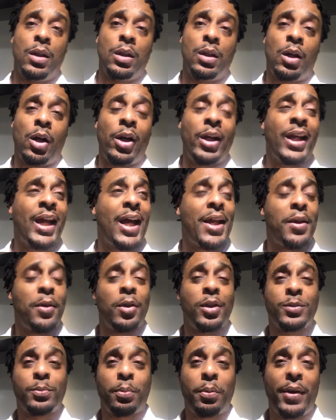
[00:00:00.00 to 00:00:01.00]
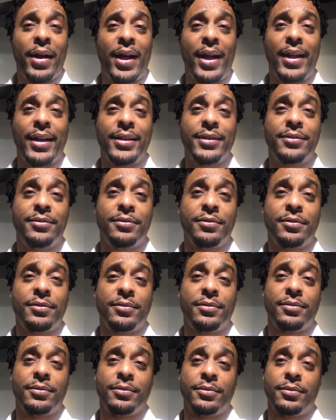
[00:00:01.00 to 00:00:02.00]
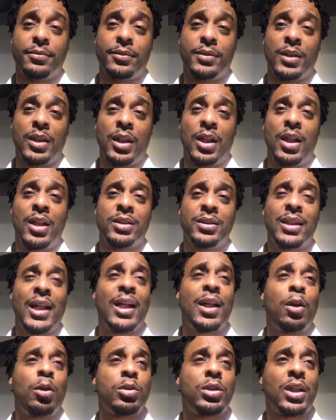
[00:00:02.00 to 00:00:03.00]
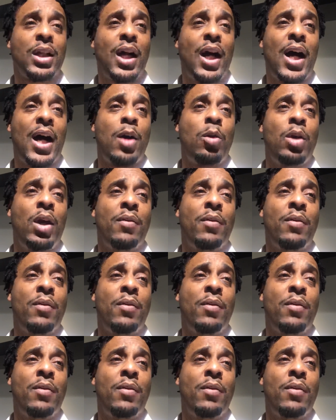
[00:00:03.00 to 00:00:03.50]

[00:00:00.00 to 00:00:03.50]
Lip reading: All you gotta do is pray. Stay close to God.